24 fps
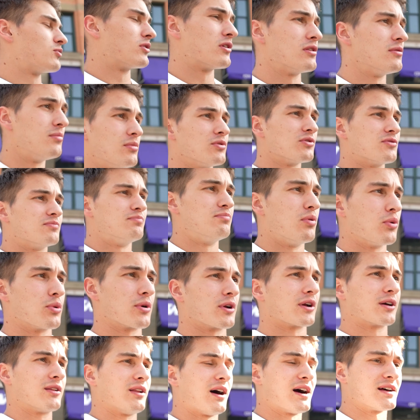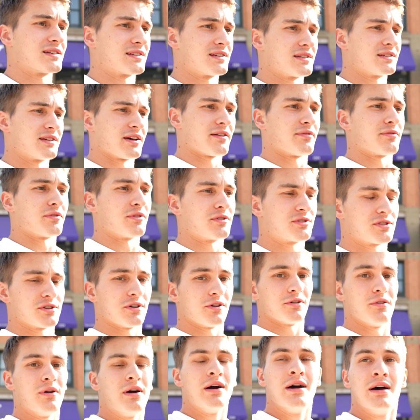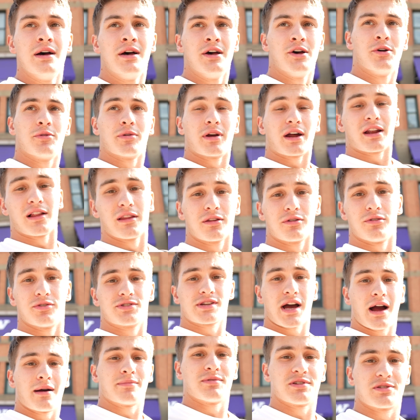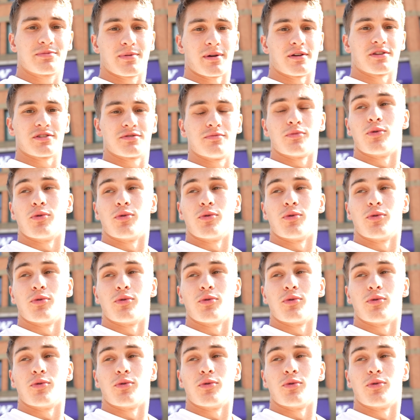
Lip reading: one of the most boring classes ever. So we got a little time to spare this